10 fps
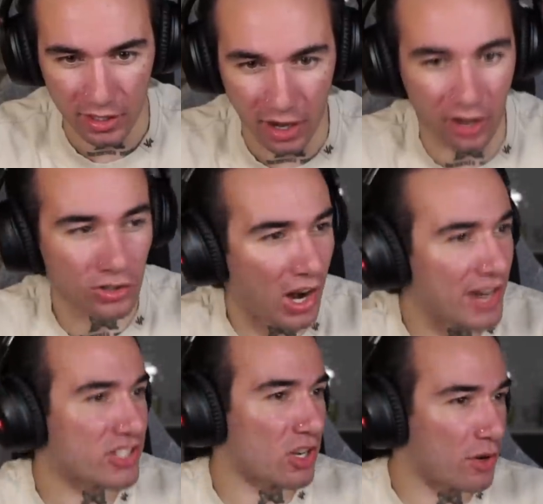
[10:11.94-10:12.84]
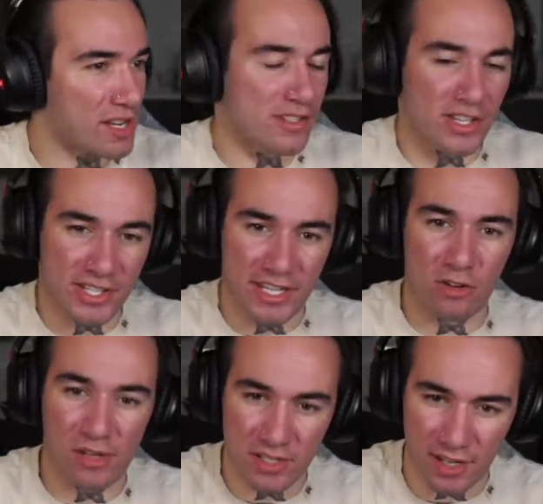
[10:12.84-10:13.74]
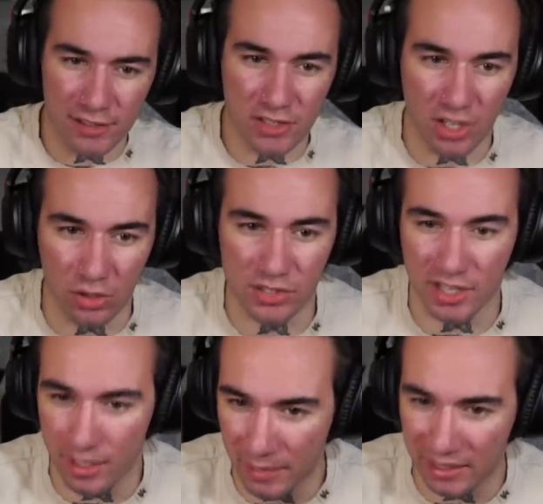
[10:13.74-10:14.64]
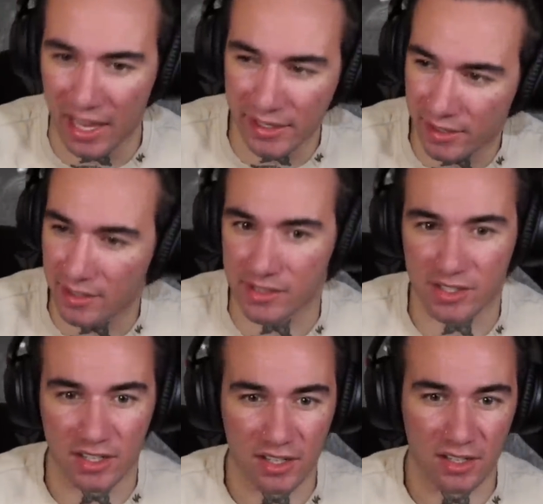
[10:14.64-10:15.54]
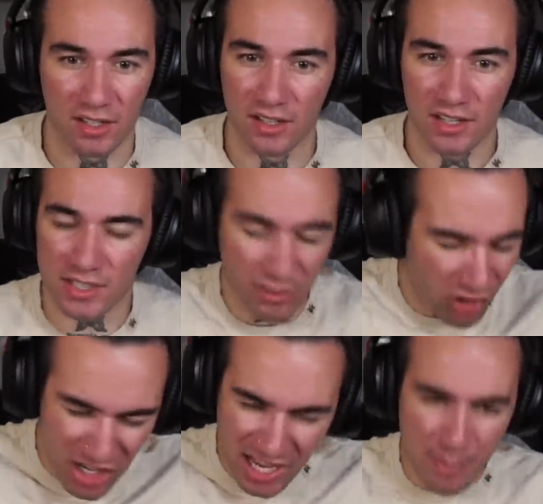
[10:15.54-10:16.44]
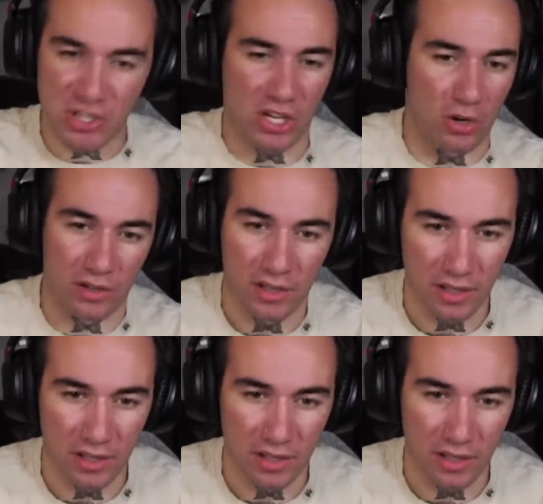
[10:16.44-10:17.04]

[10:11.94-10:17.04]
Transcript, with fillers: Alright, so he has a serious undertone to him. I like this. It's the first episode.